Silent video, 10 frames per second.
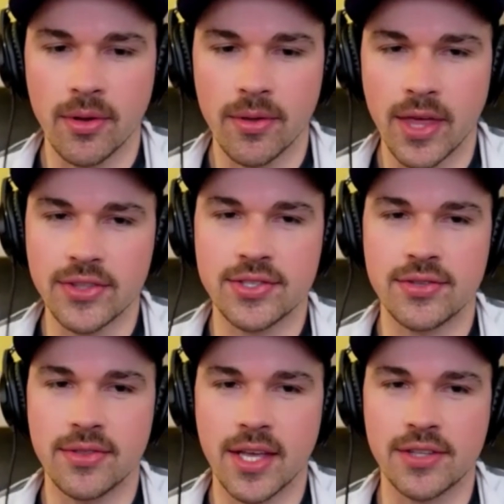
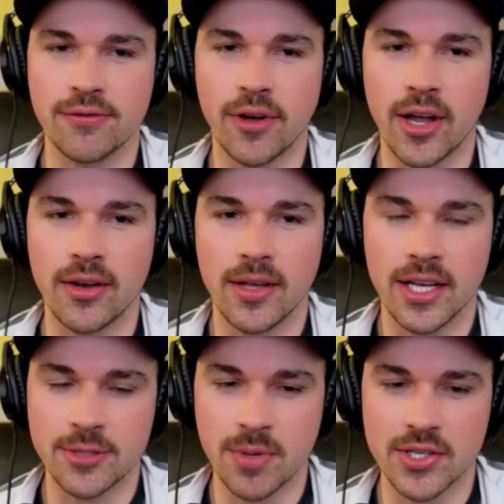that's fun,
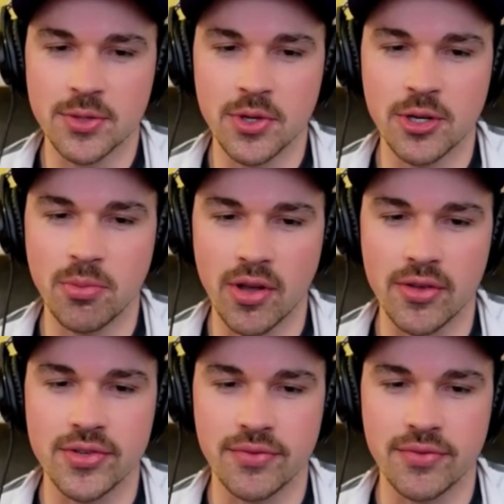especially when your brother's